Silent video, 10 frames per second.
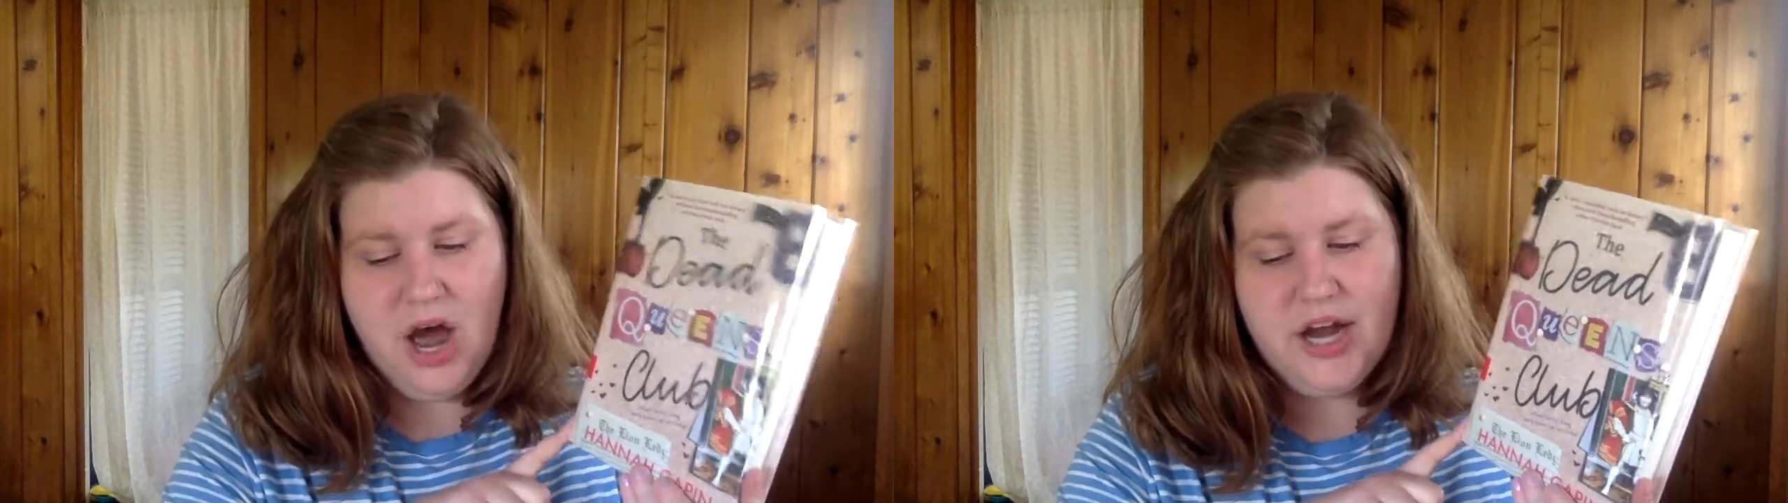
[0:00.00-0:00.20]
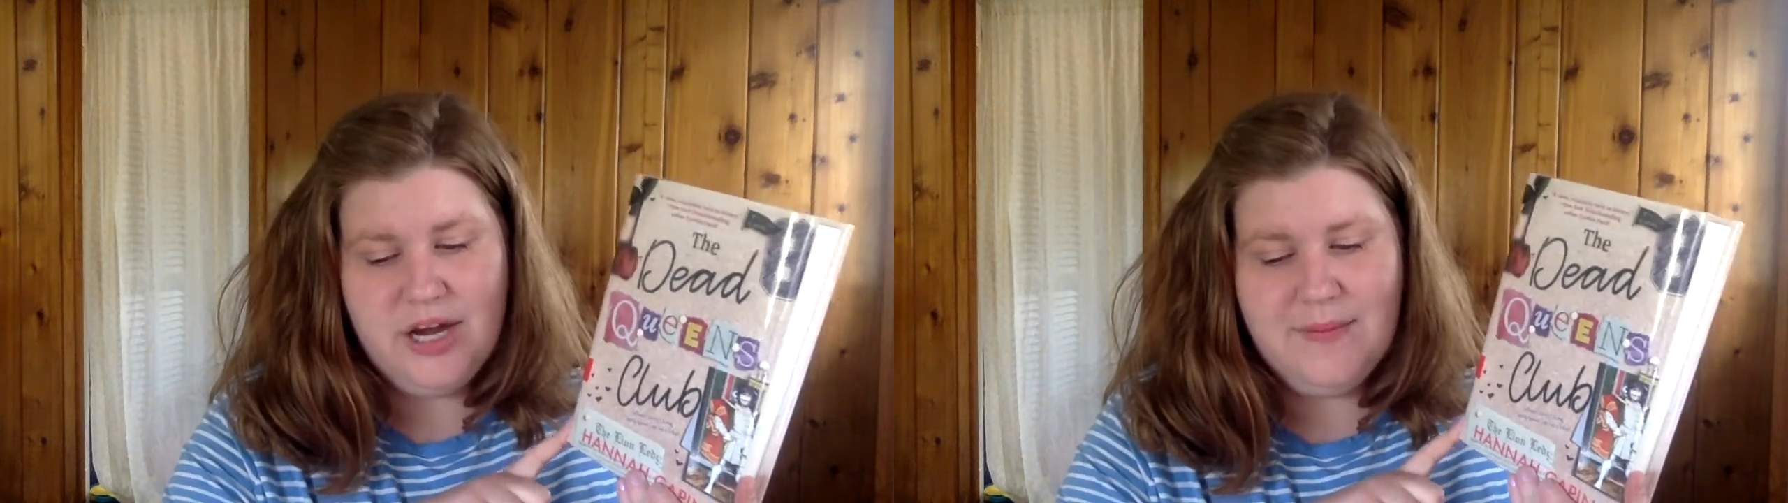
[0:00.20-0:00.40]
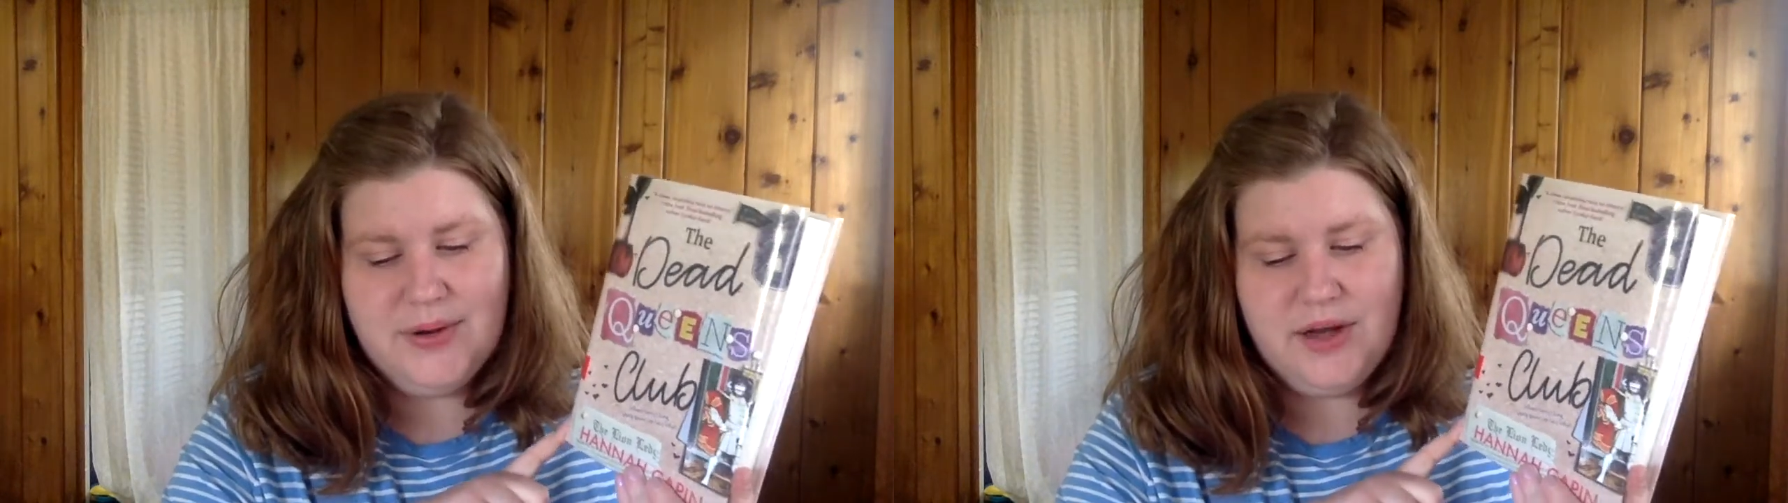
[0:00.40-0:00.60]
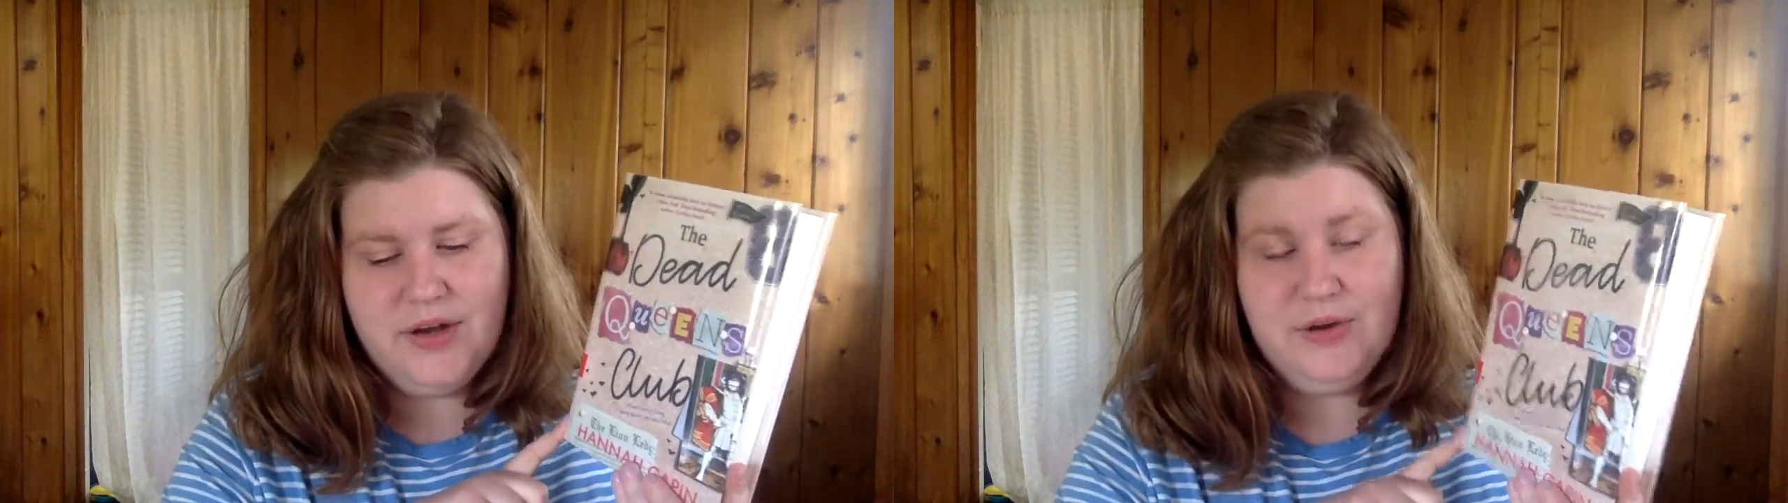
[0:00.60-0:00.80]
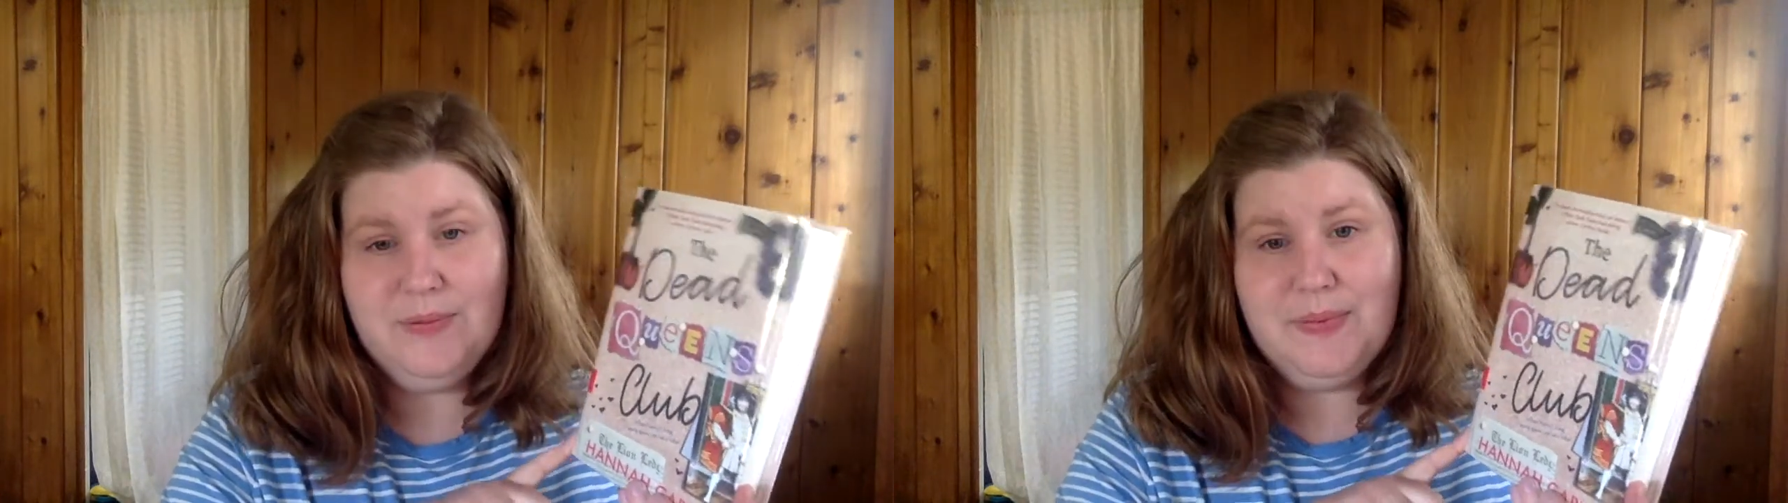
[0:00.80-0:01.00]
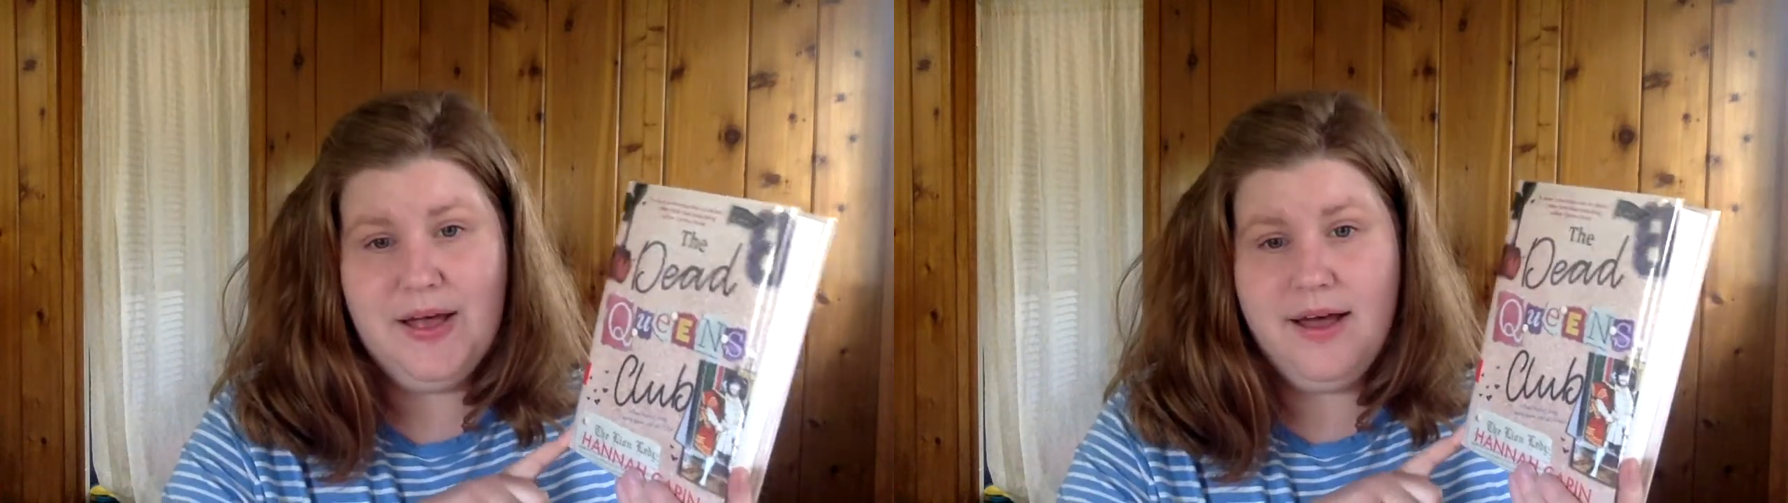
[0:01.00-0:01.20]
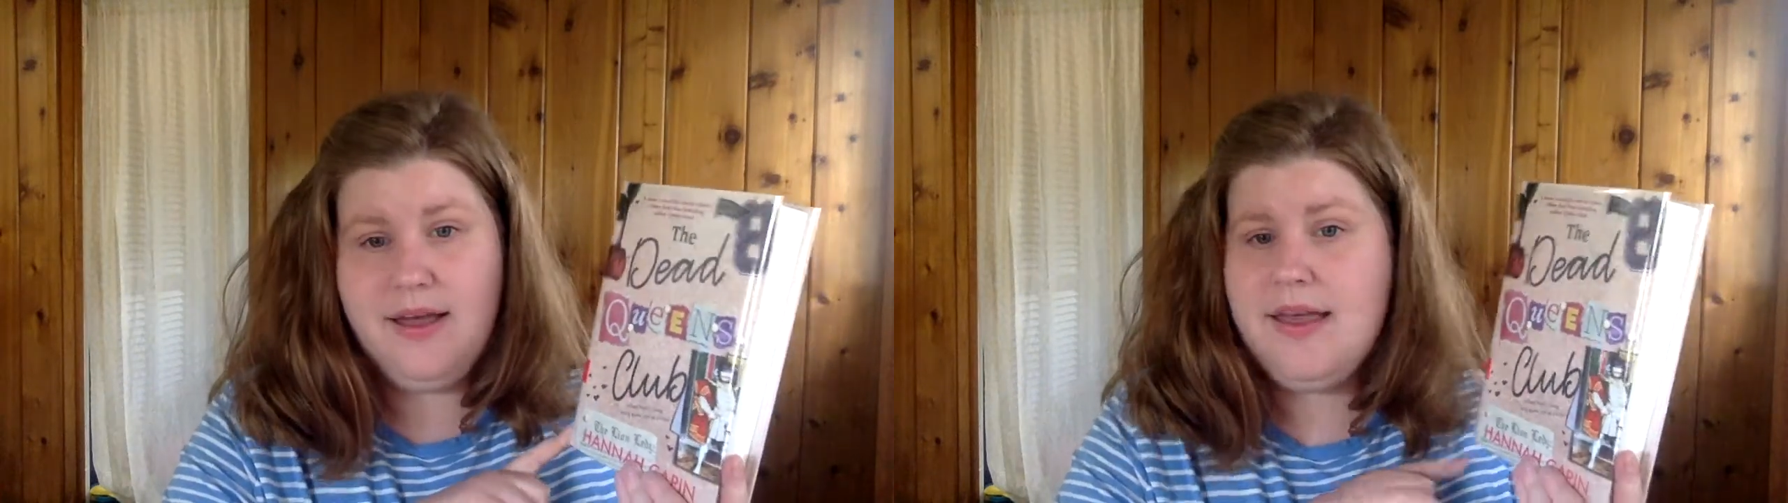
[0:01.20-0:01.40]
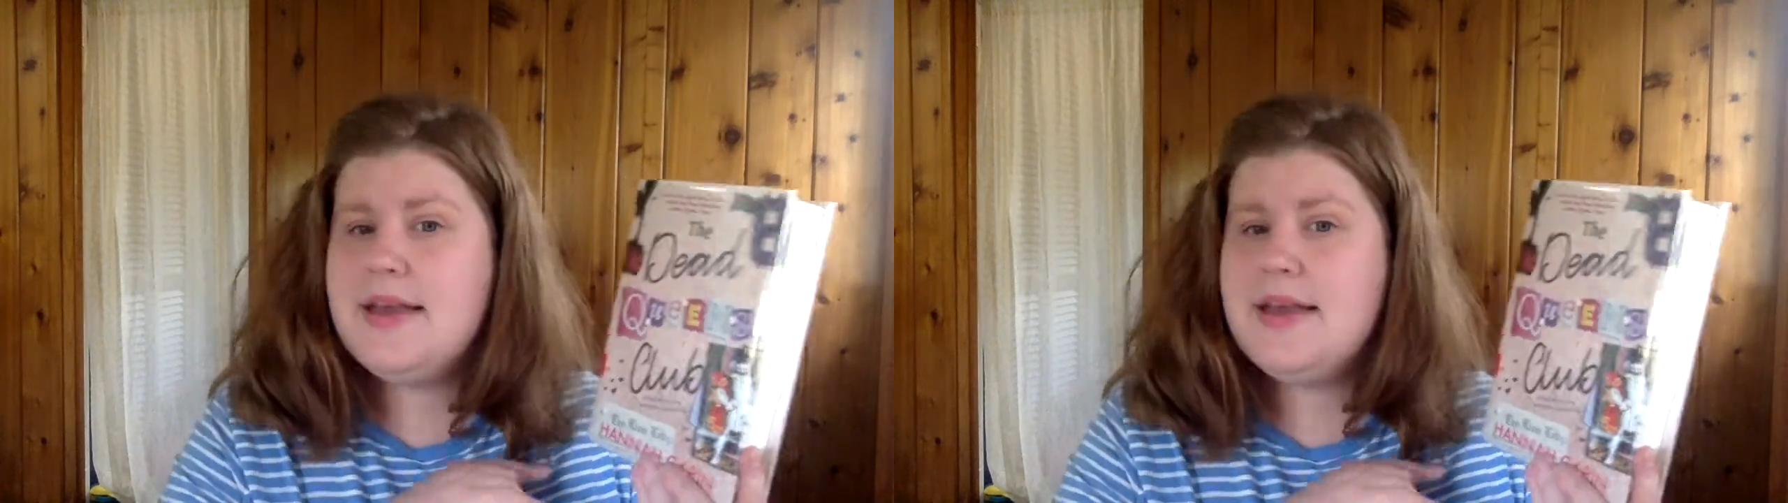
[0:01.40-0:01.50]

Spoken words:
audiobook on Hoopla.